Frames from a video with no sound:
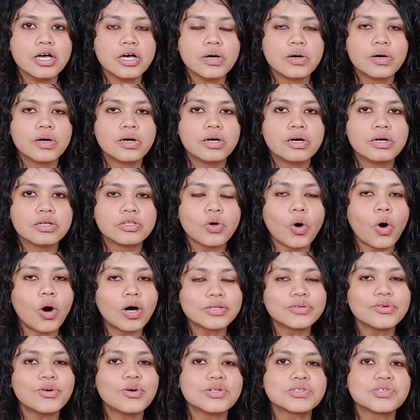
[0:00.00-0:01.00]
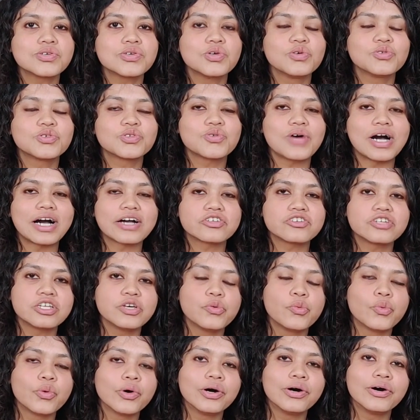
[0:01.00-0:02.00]
the author also used to
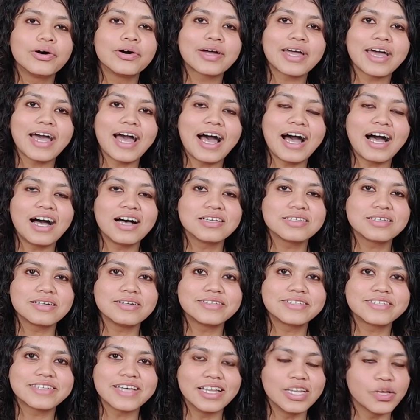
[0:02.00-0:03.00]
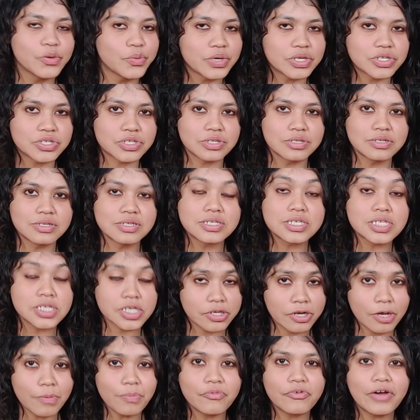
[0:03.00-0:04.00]
actually work as a television
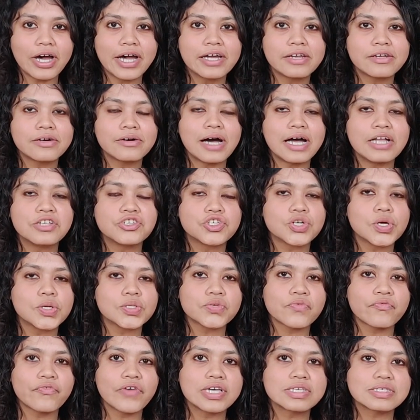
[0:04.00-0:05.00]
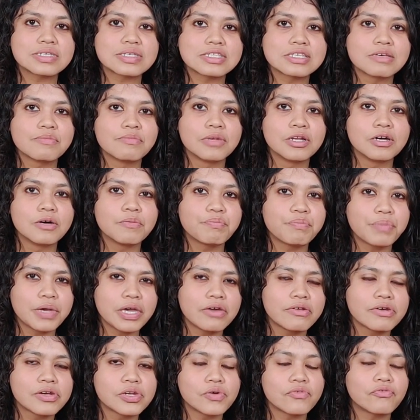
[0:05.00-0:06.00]
scriptwriter, and she also faced a similar
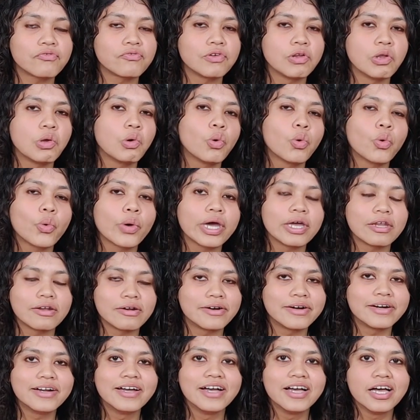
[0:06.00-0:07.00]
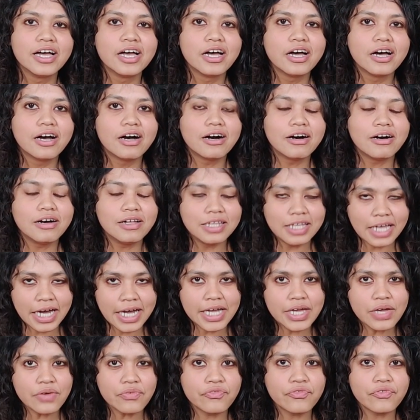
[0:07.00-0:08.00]
period of low in her
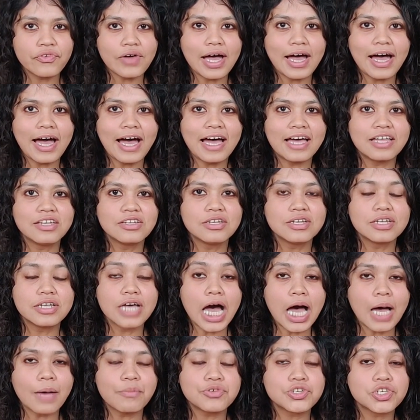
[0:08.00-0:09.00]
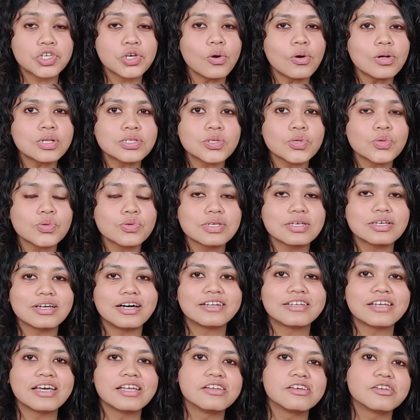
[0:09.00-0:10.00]
life. And she also
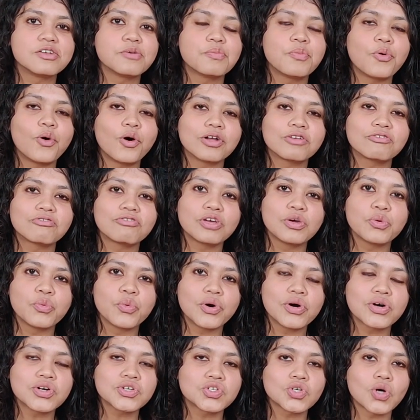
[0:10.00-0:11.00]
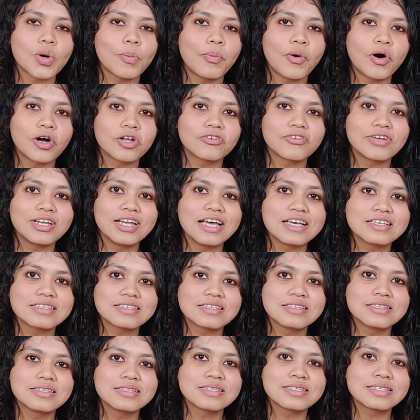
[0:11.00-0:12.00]
attended a pottery workshop, pottery
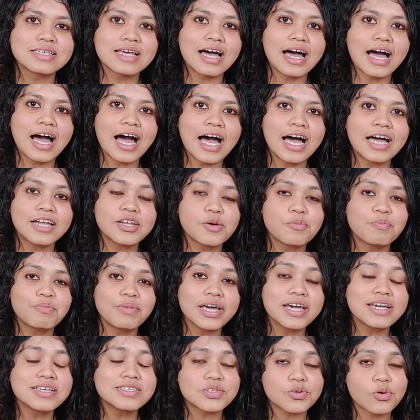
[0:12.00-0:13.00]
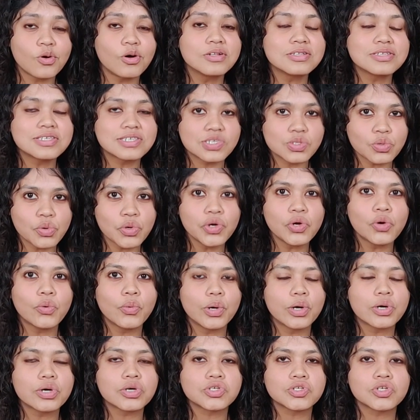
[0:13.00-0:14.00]
lessons at a place called Soyo
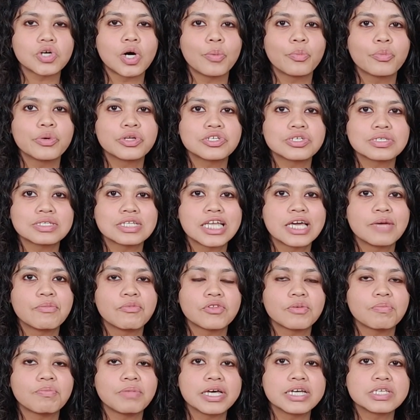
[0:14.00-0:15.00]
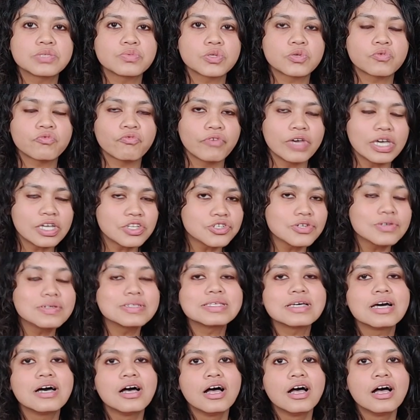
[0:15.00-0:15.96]
Workshop, which is the name of the place which features